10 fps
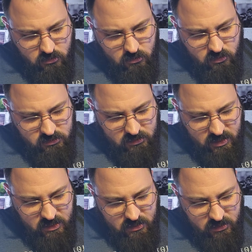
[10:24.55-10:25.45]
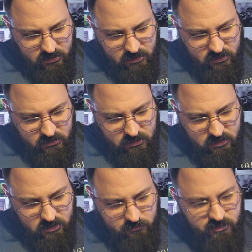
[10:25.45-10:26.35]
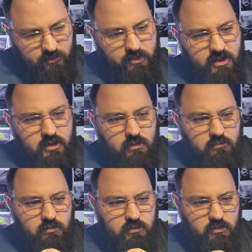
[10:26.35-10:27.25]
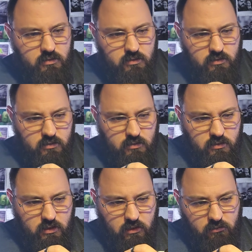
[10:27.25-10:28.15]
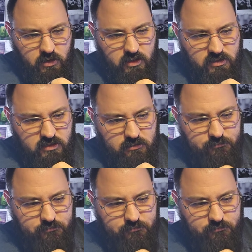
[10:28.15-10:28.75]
because I like a clean nib. There we go. All right,